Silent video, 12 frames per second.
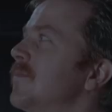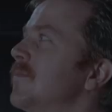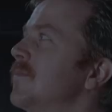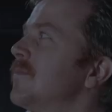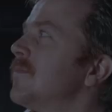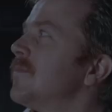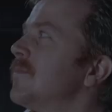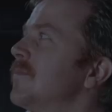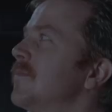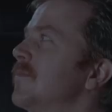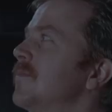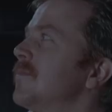let's just roll
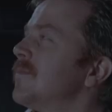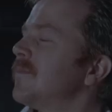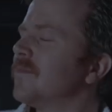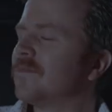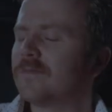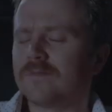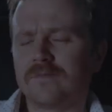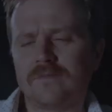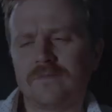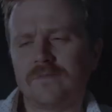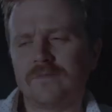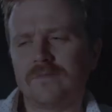this one.
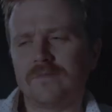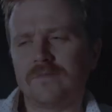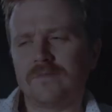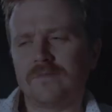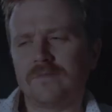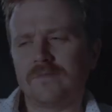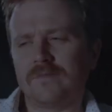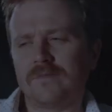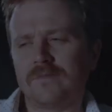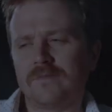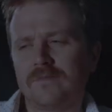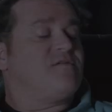Uh,
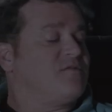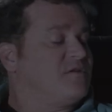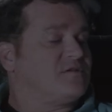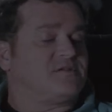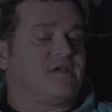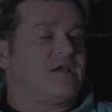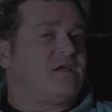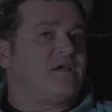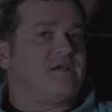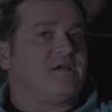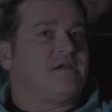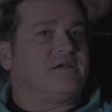I'm not even going to
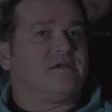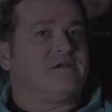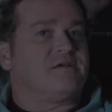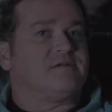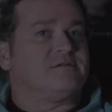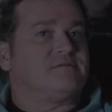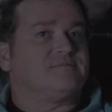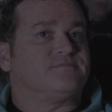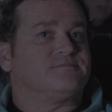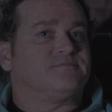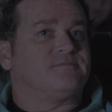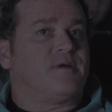say.
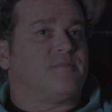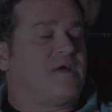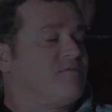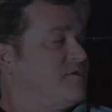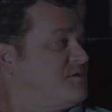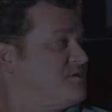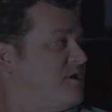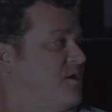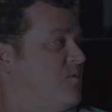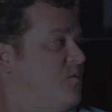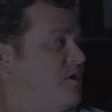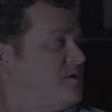I'm not even going to say
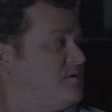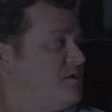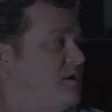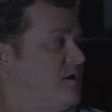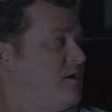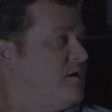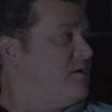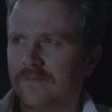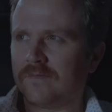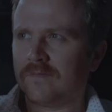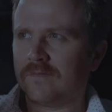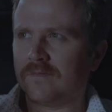what. Uh,
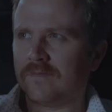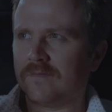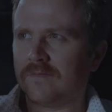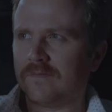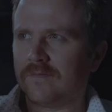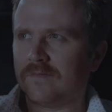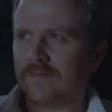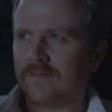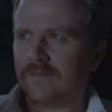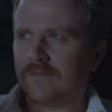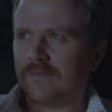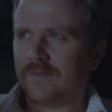what the
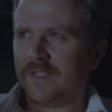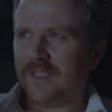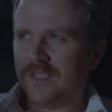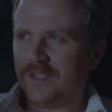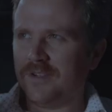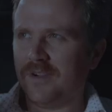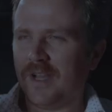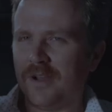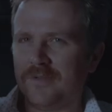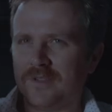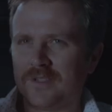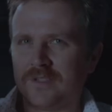cartoon is because you'll see house? as
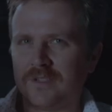soon as it